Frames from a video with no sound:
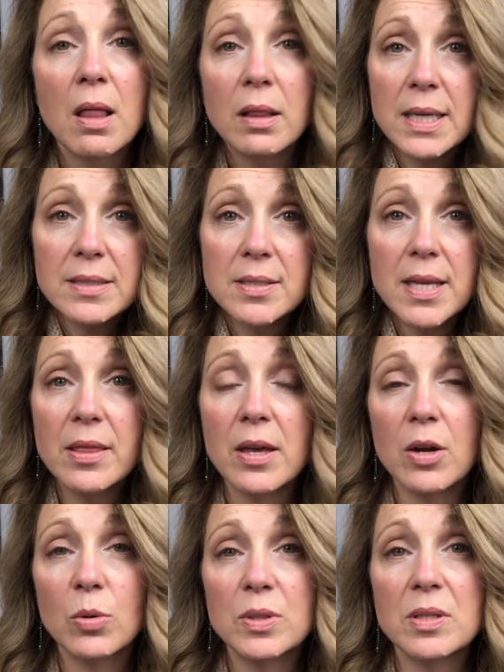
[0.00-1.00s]
Let's say
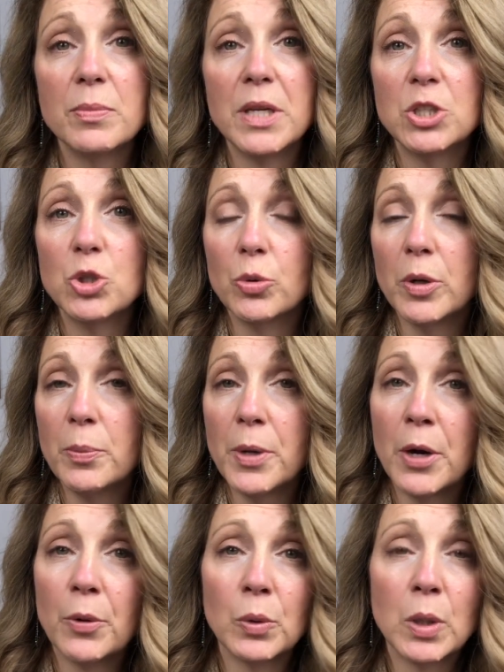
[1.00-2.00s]
there was a major
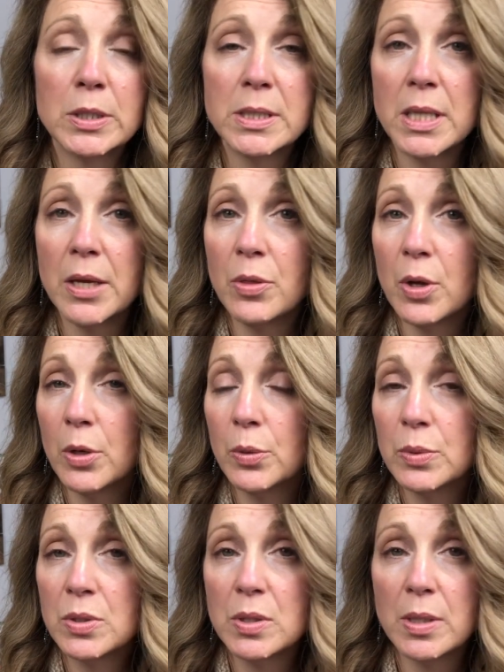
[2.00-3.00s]
repair. Let's say there
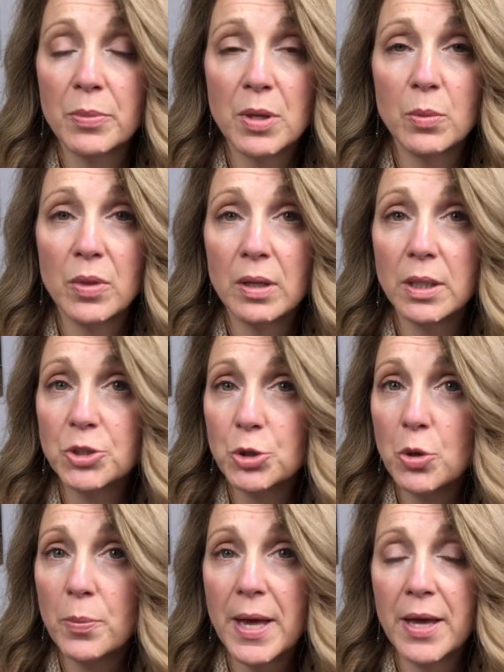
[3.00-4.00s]
was something with the
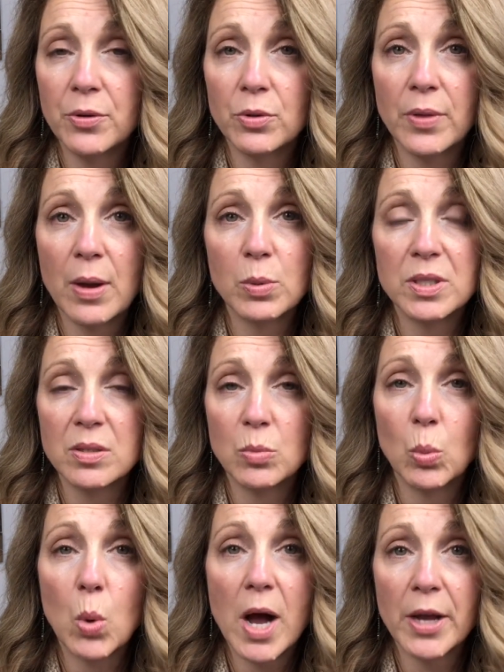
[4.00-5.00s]
electrical panel that
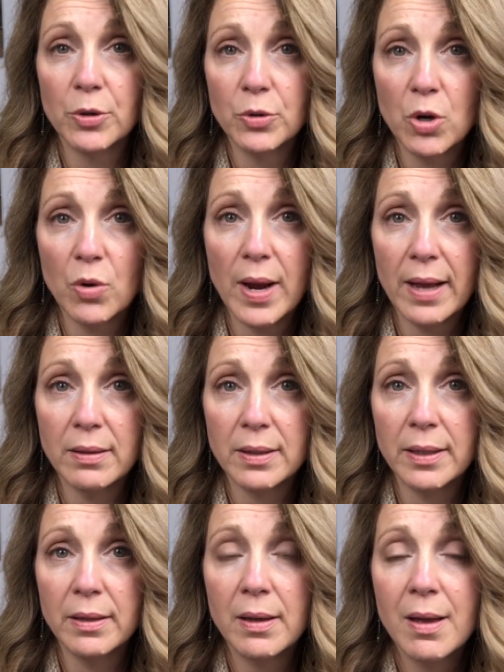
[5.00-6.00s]
wasn't wired
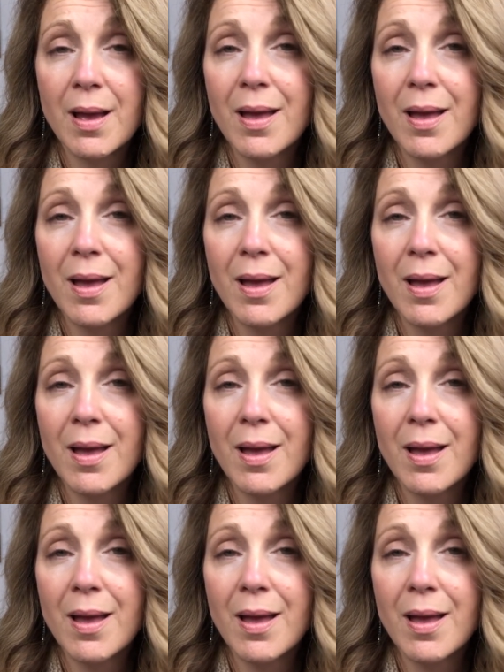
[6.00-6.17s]
correctly.